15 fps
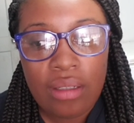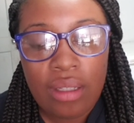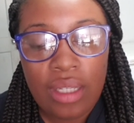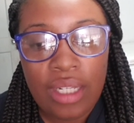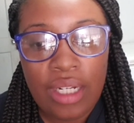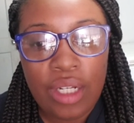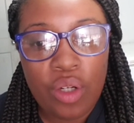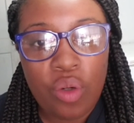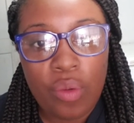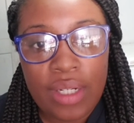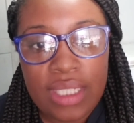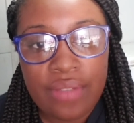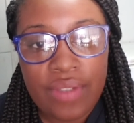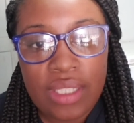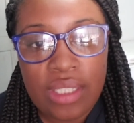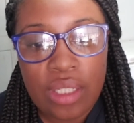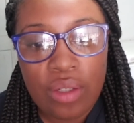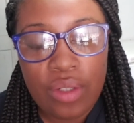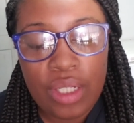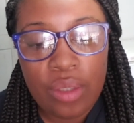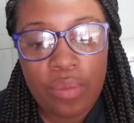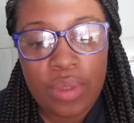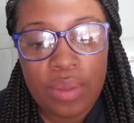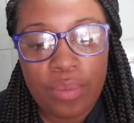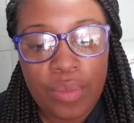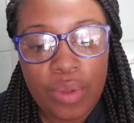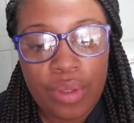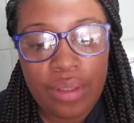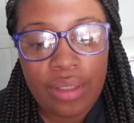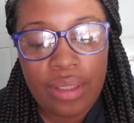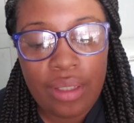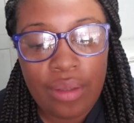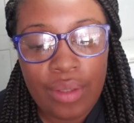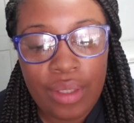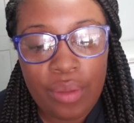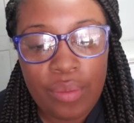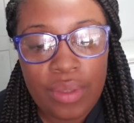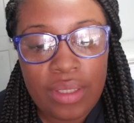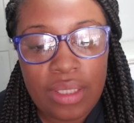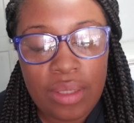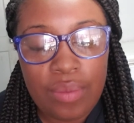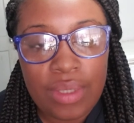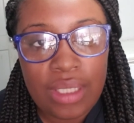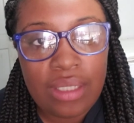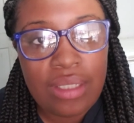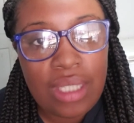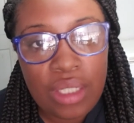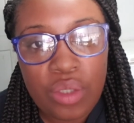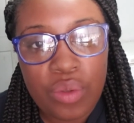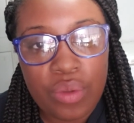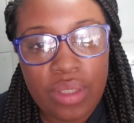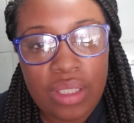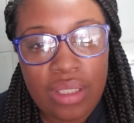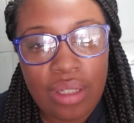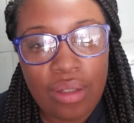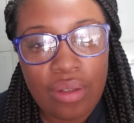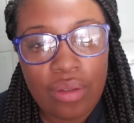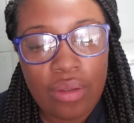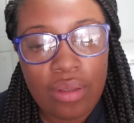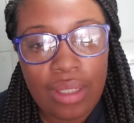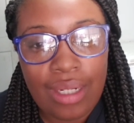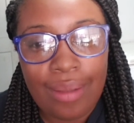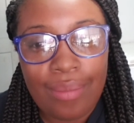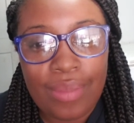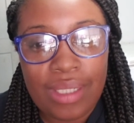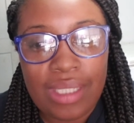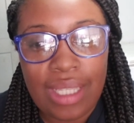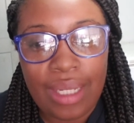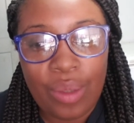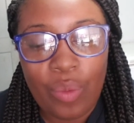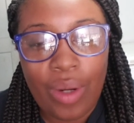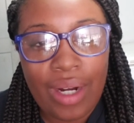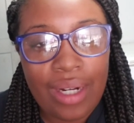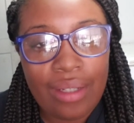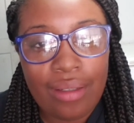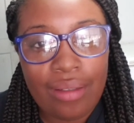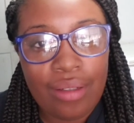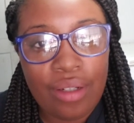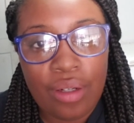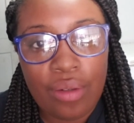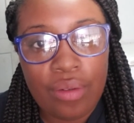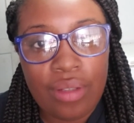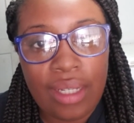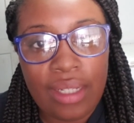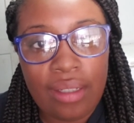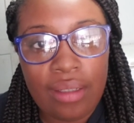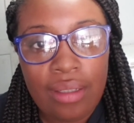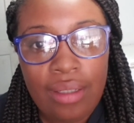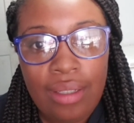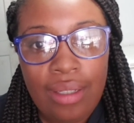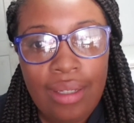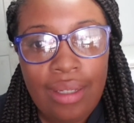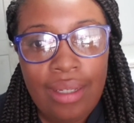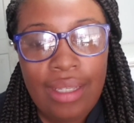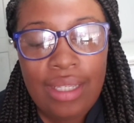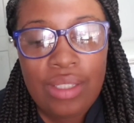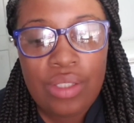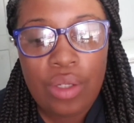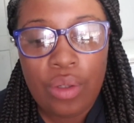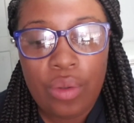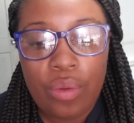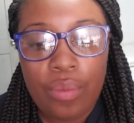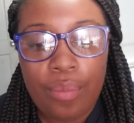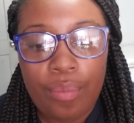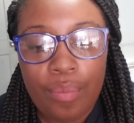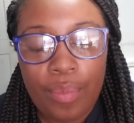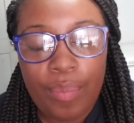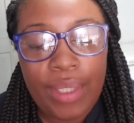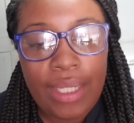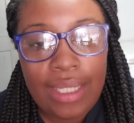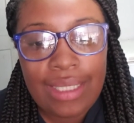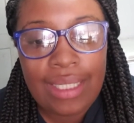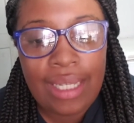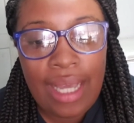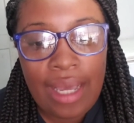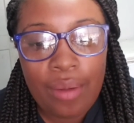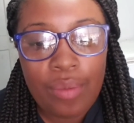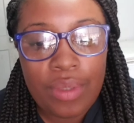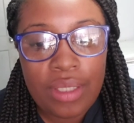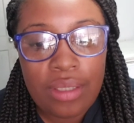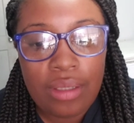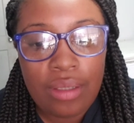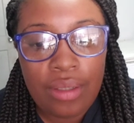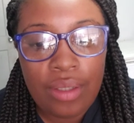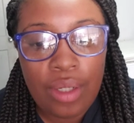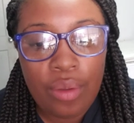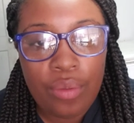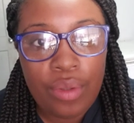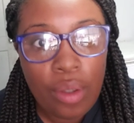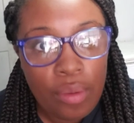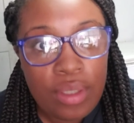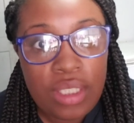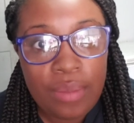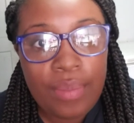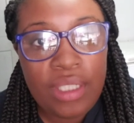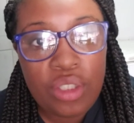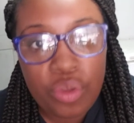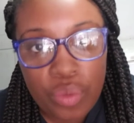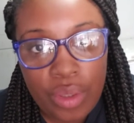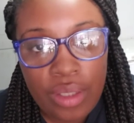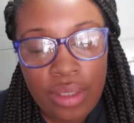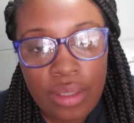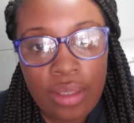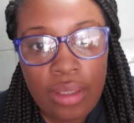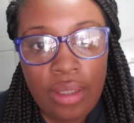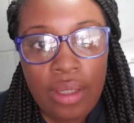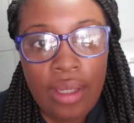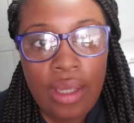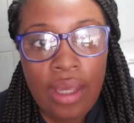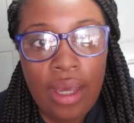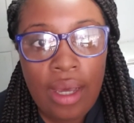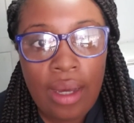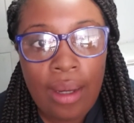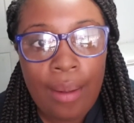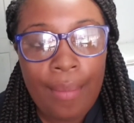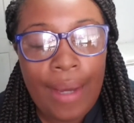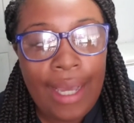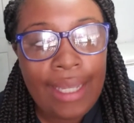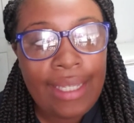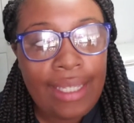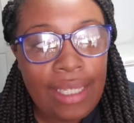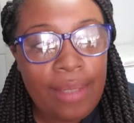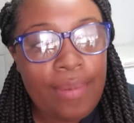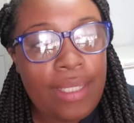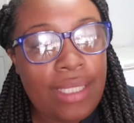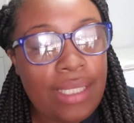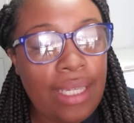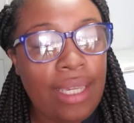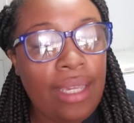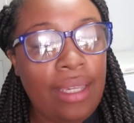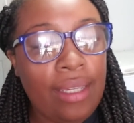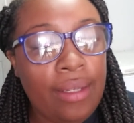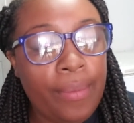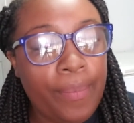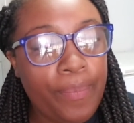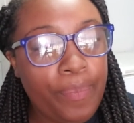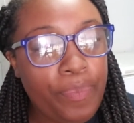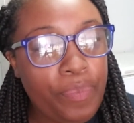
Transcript: aggressive assault. It was more, you know, it was a sexual assault. And I'm just like, why, you know, like, so because the guy was, you know, noticeably drunk, I kept saying,